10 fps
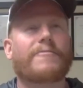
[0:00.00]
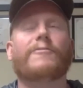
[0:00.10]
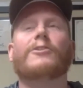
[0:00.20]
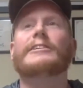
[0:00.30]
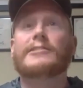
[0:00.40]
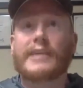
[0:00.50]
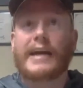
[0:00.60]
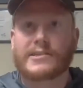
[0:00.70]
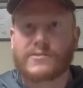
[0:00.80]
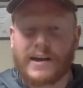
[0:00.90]
fully
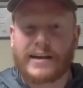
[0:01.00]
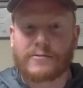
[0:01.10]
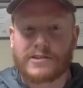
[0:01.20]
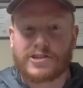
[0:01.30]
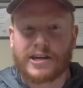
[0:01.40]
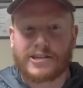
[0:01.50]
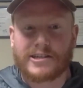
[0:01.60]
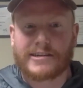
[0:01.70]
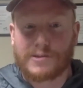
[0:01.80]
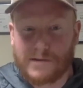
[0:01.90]
satisfied with the
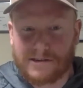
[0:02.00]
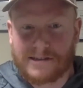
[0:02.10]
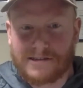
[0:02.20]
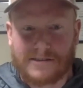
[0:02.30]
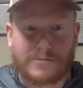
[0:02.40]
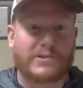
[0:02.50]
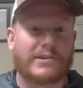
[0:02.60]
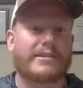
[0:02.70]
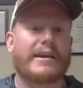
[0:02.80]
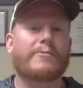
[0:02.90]
judging experience, let's put
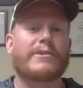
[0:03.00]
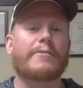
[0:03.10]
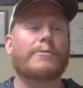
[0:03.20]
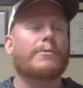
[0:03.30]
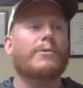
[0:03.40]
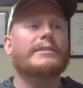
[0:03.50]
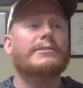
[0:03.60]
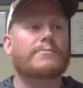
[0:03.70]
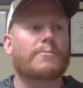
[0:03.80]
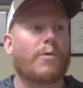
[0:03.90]
it that way.
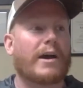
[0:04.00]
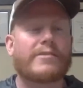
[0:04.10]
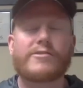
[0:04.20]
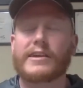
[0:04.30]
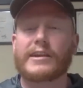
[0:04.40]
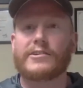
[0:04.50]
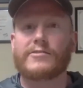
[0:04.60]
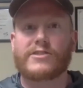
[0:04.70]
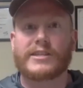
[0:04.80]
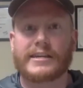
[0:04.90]
What's one thing you
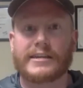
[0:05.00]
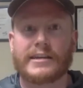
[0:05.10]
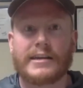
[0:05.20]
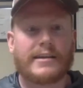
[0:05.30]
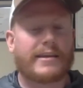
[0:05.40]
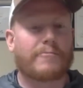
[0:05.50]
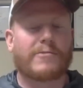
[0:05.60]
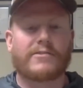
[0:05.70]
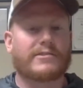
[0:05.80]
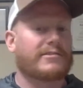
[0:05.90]
think that
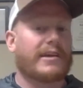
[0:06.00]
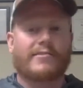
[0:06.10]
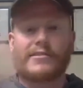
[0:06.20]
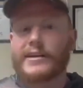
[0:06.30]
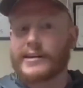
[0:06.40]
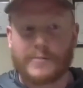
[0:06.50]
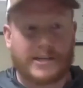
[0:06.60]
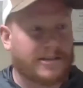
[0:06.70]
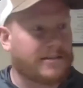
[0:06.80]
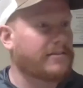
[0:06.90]
whether it's the athletic
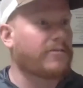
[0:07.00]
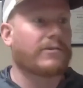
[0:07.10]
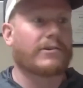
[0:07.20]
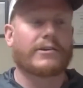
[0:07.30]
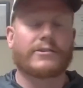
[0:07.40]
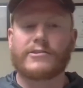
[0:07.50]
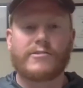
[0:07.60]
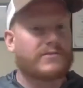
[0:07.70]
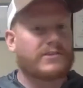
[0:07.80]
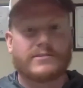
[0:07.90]
commission or the
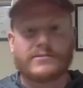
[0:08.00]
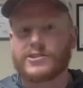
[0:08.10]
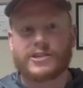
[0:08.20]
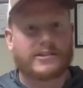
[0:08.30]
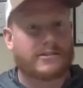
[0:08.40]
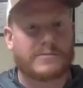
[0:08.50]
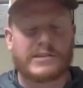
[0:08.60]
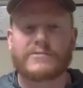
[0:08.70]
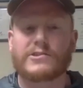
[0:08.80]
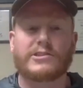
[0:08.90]
UFC or the judges
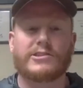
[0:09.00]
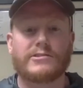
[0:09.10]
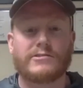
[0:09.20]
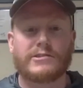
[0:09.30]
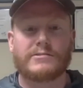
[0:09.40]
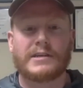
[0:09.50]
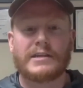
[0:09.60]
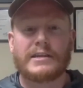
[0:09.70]
themselves could do to